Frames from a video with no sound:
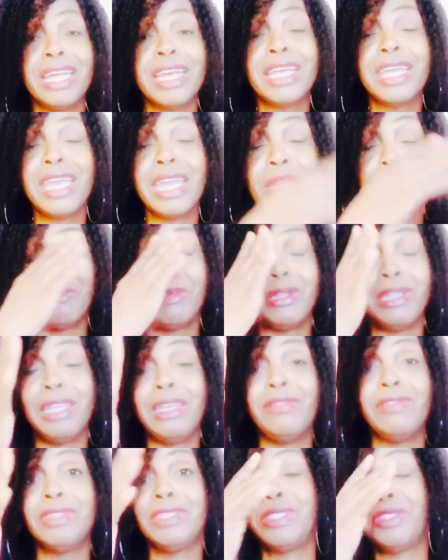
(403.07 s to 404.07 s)
I can't
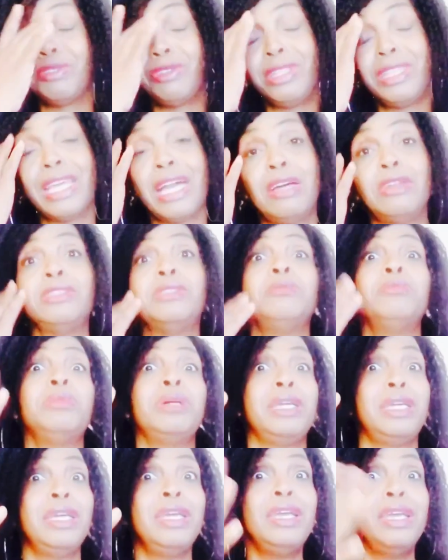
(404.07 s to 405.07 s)
believe it's $3,000,
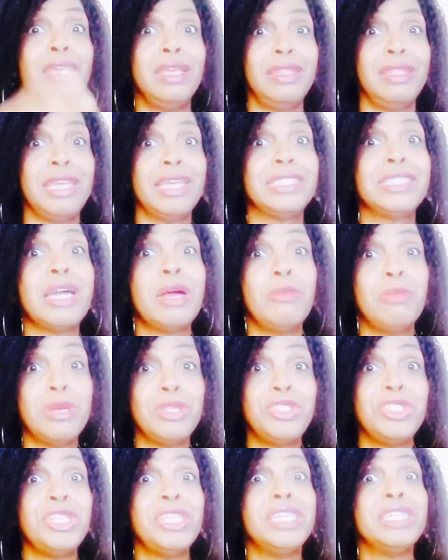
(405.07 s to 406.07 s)
but that's how
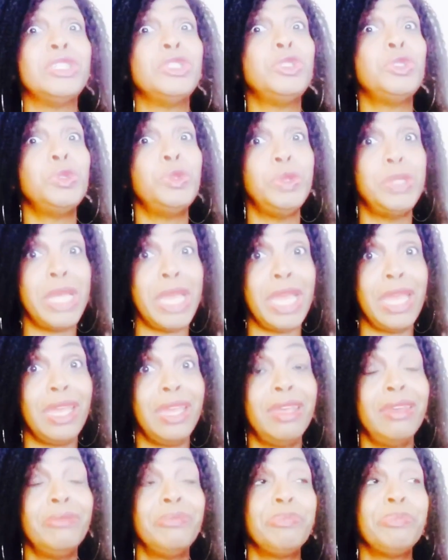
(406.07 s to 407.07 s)
much it is today.
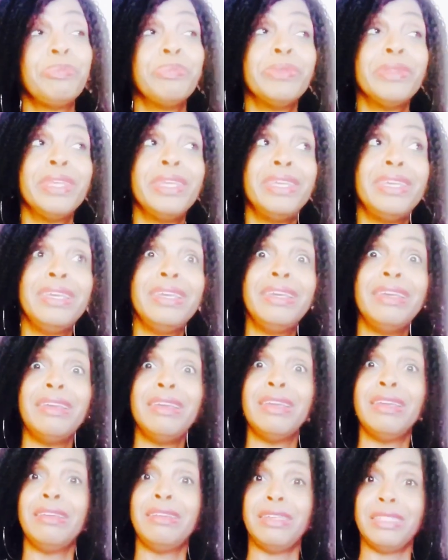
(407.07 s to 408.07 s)

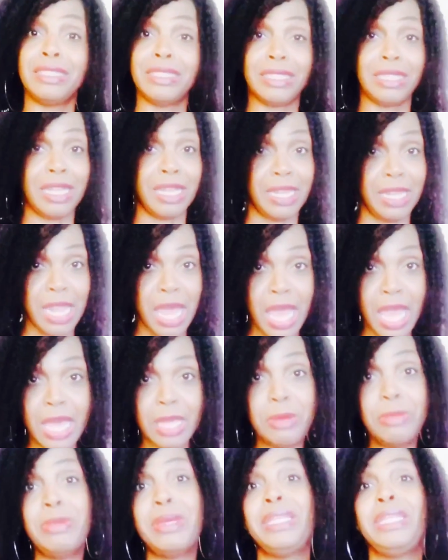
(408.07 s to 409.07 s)
It's a
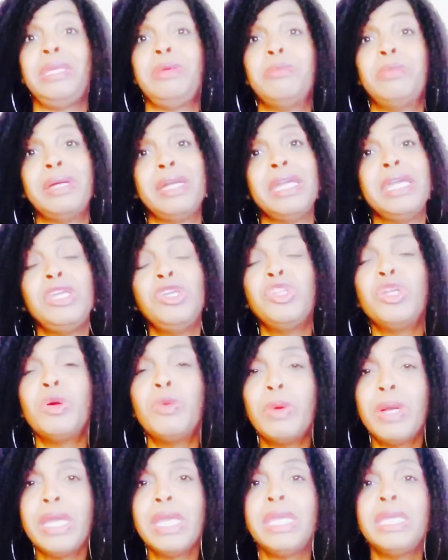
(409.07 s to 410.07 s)
lot of money, but you know
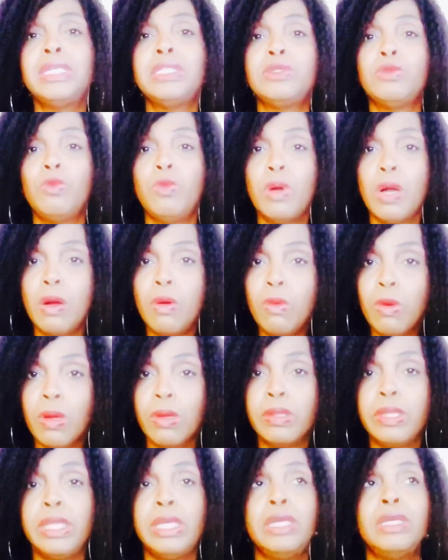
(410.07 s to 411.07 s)
what? It's well
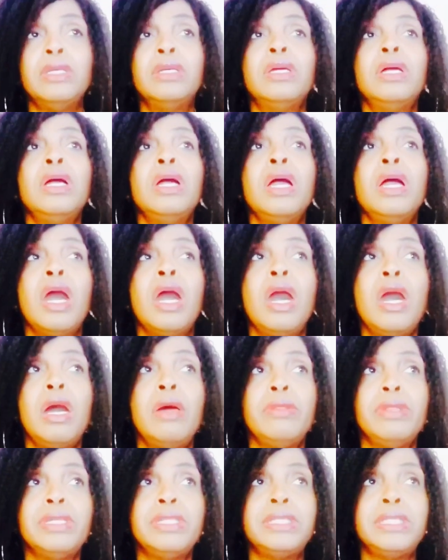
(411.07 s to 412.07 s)
worth it.
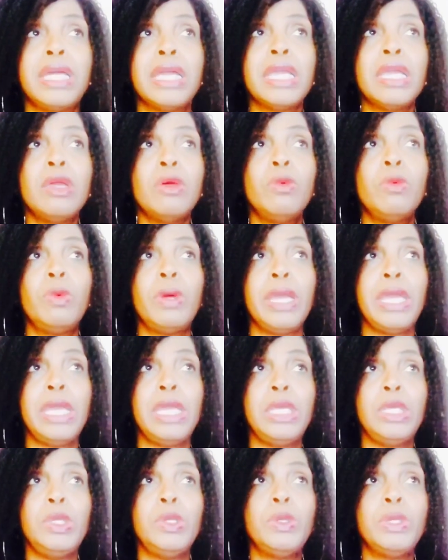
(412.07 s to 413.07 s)
The second
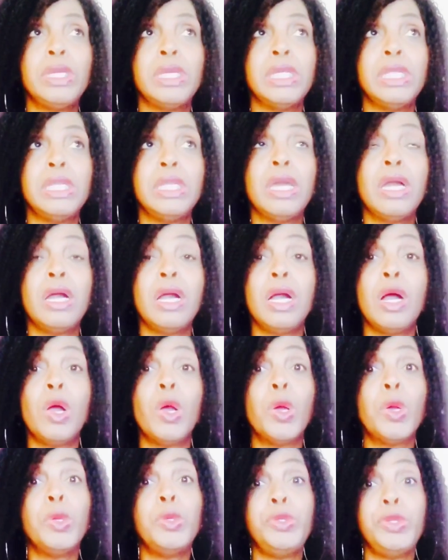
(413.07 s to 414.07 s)
way you can
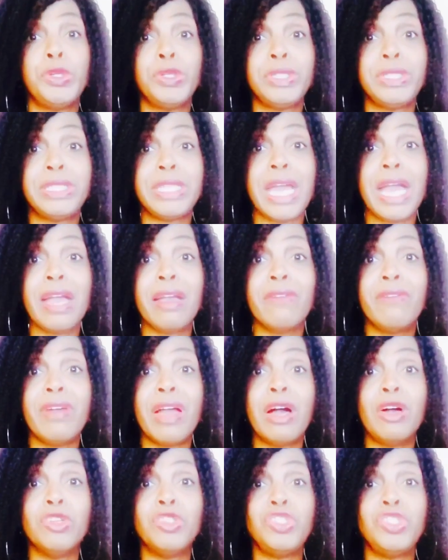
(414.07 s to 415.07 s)
earn your SAG
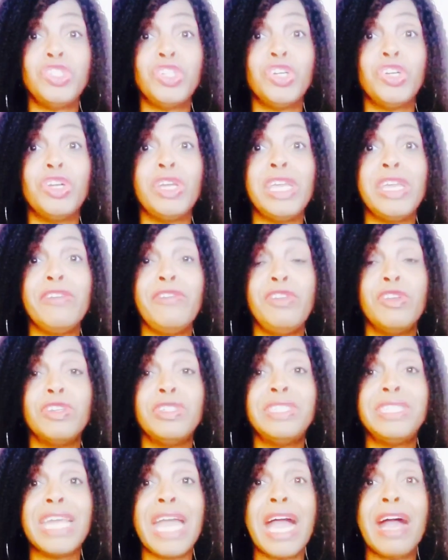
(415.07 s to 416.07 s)
voucher if you're
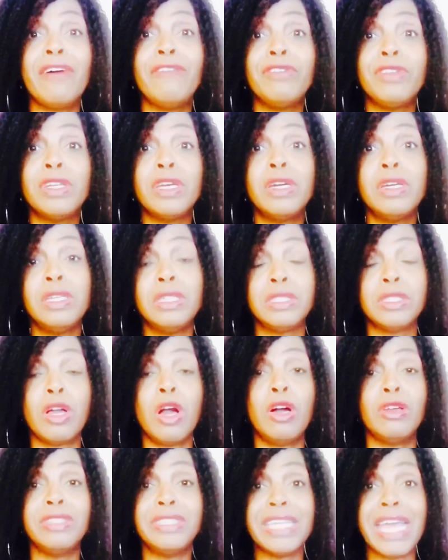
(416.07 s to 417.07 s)
tapped, it's
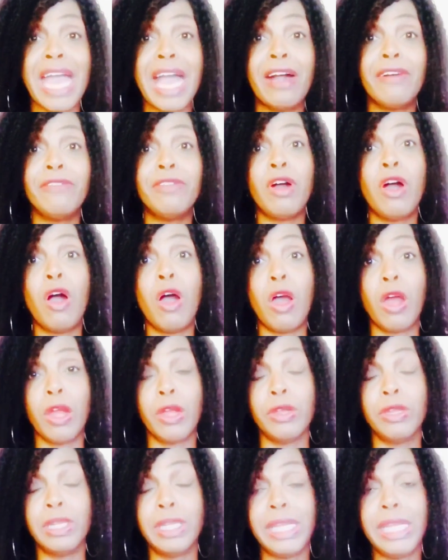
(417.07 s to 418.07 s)
called
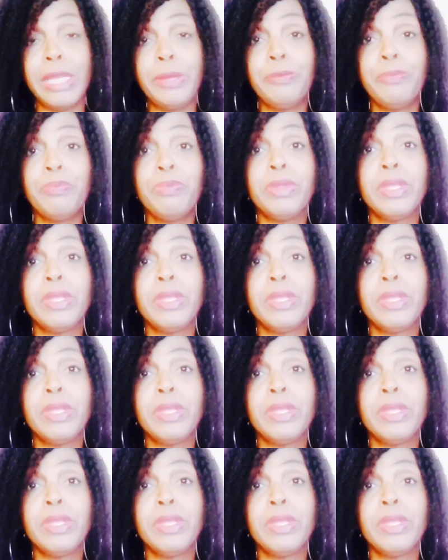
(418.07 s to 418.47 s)
Taft-Hartley.